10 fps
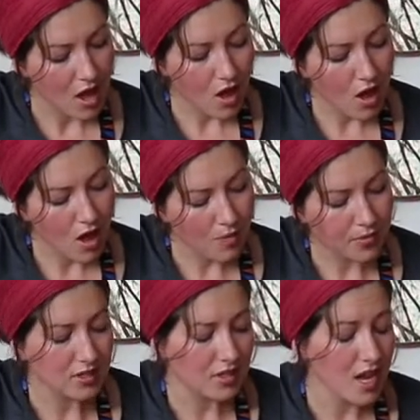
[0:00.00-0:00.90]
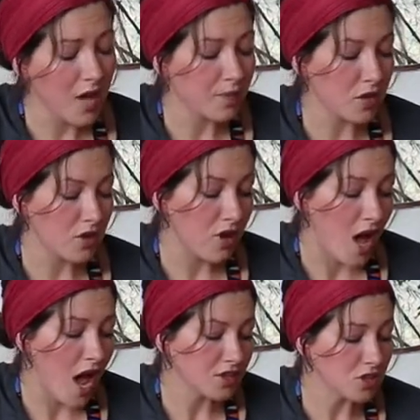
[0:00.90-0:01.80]
Open up your
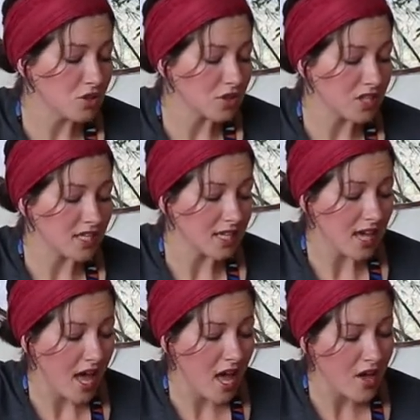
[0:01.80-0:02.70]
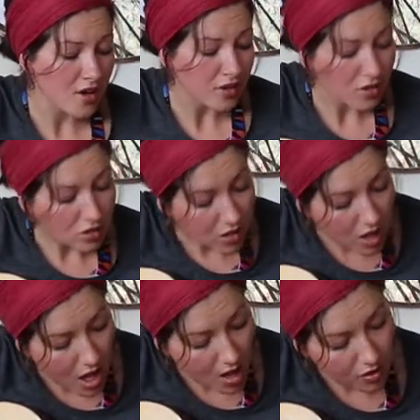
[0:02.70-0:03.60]
heart to cacao,
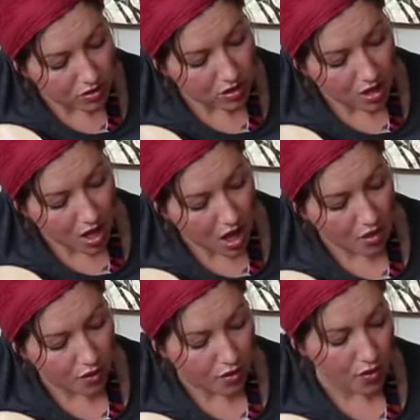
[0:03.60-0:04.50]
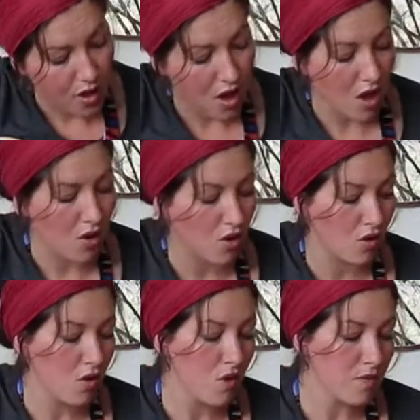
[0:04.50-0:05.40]
cacao, cacao.
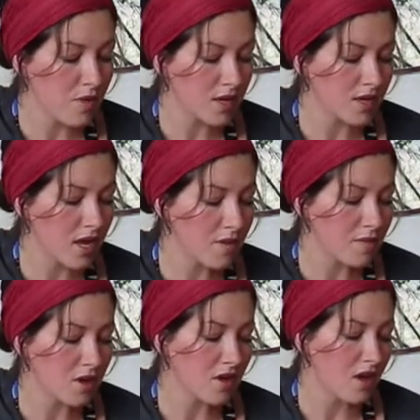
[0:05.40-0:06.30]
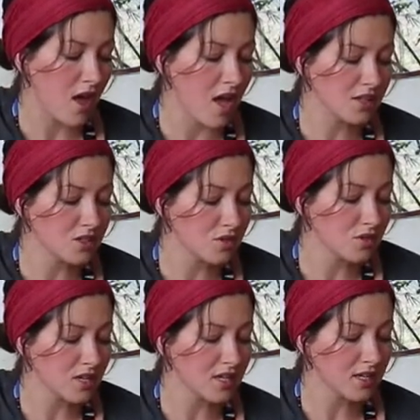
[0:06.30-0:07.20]
Open up your heart
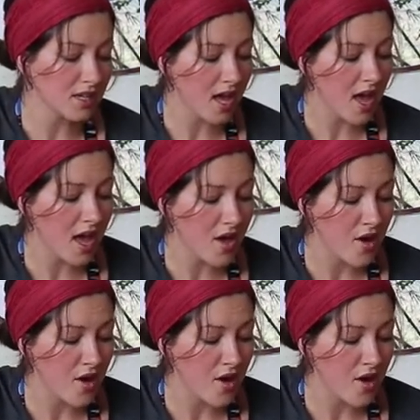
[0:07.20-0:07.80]
to cacao.